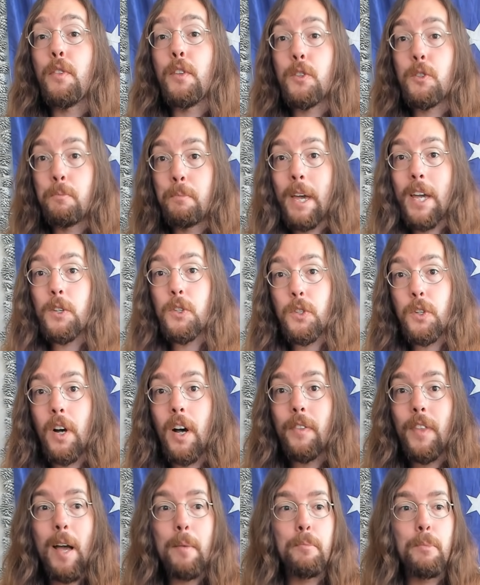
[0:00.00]
it's based
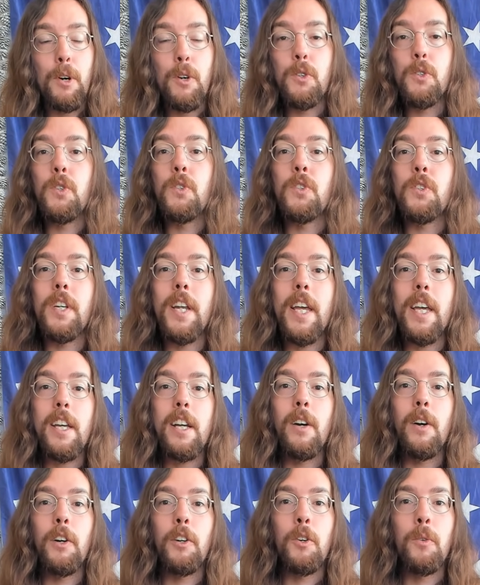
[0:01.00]
on that person's innate
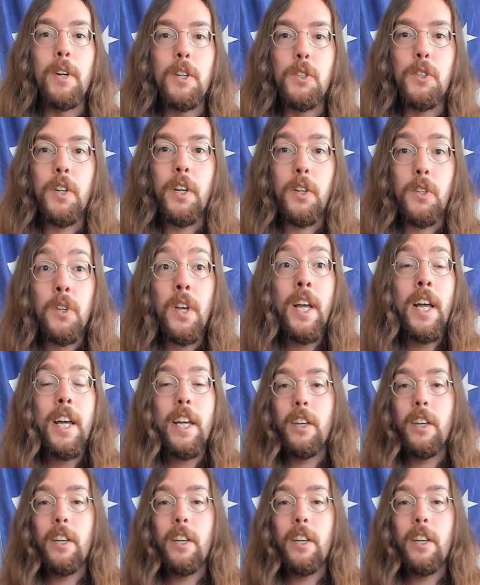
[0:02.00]
characteristics,